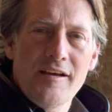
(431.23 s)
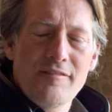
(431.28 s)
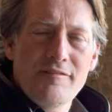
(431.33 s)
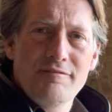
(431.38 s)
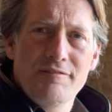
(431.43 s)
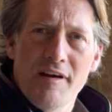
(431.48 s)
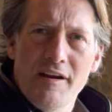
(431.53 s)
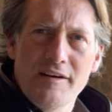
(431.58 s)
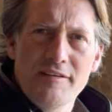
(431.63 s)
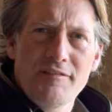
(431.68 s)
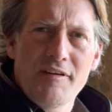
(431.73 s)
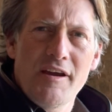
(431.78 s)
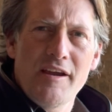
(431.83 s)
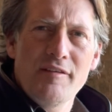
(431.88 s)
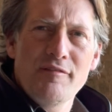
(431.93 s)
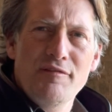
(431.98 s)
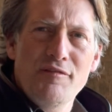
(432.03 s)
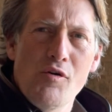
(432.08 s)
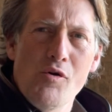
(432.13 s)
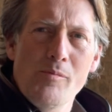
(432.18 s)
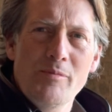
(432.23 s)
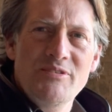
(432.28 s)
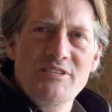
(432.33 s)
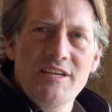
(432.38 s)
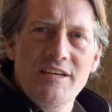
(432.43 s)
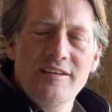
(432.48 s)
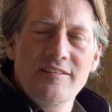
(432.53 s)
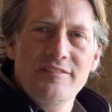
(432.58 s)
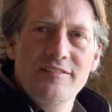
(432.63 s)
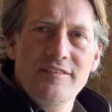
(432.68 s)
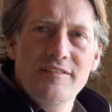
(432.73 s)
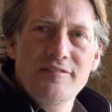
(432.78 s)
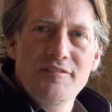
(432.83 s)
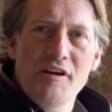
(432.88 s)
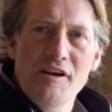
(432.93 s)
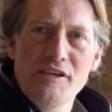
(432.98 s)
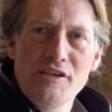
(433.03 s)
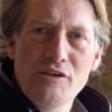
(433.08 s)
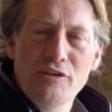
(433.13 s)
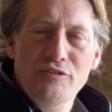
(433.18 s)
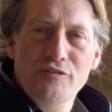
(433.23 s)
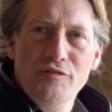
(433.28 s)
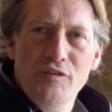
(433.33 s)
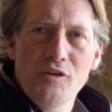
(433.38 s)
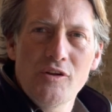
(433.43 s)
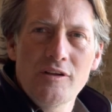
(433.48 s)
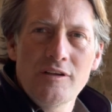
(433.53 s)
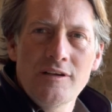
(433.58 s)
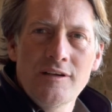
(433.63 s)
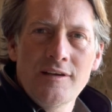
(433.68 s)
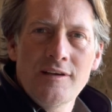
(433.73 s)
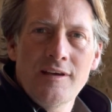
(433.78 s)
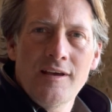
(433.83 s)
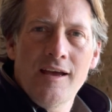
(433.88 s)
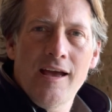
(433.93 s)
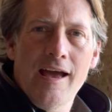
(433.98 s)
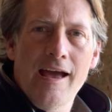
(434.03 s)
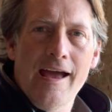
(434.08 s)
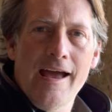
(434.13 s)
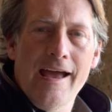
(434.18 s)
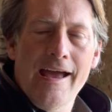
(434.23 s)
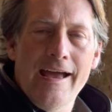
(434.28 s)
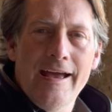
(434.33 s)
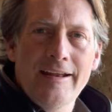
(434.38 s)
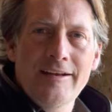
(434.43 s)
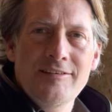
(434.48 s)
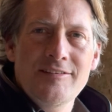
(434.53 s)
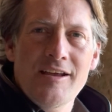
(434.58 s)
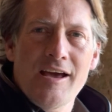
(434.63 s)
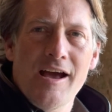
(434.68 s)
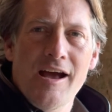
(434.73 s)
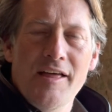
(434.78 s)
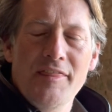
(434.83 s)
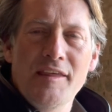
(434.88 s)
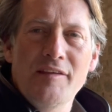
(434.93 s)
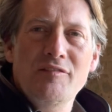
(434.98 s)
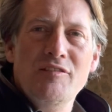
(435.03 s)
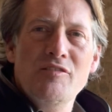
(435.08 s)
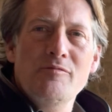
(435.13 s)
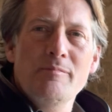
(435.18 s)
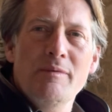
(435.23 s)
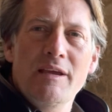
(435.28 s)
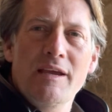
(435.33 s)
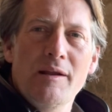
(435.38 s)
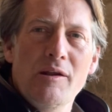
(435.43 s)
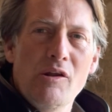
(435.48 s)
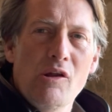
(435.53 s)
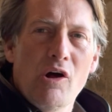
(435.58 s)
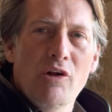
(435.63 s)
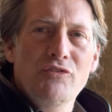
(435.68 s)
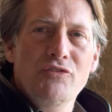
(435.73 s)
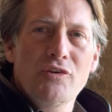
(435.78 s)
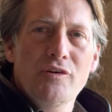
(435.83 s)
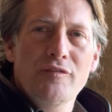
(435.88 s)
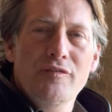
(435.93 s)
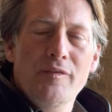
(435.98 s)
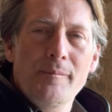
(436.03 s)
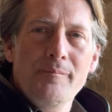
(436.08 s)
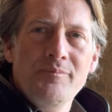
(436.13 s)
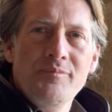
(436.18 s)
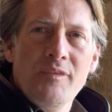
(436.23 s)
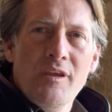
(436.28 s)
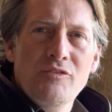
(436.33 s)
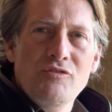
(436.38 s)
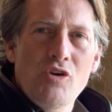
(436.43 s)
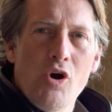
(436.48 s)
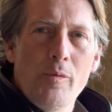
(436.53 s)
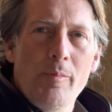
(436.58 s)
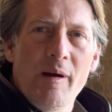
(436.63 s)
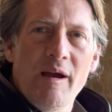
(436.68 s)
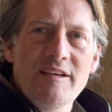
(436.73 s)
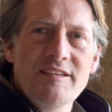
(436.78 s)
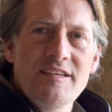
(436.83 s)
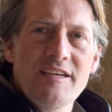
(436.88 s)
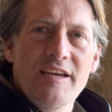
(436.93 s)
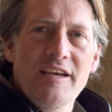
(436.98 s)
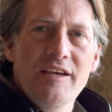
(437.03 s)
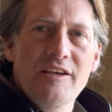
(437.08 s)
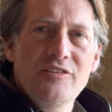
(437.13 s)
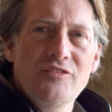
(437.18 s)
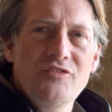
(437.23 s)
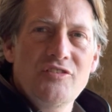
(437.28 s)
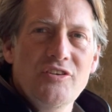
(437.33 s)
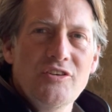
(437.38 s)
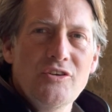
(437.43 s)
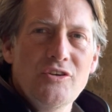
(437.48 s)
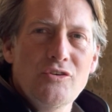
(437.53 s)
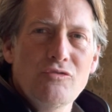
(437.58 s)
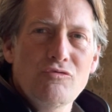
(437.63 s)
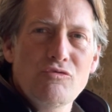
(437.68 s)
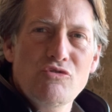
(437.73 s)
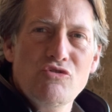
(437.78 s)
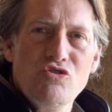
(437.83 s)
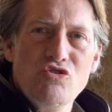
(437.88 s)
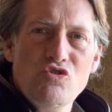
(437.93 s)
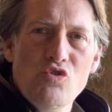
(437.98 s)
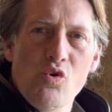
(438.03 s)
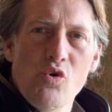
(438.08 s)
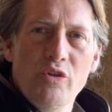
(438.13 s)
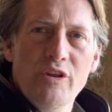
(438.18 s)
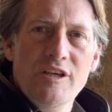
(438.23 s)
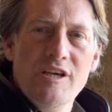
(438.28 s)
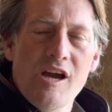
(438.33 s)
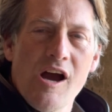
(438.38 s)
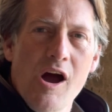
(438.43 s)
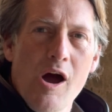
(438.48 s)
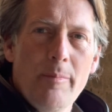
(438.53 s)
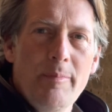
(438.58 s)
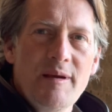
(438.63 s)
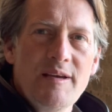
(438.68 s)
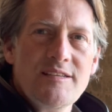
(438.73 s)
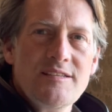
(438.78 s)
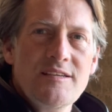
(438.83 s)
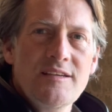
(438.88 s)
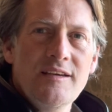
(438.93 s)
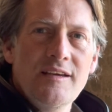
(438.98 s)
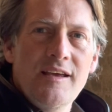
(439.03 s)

Very, very informative, very useful. And they've given me lots of top ideas to restore the carpet.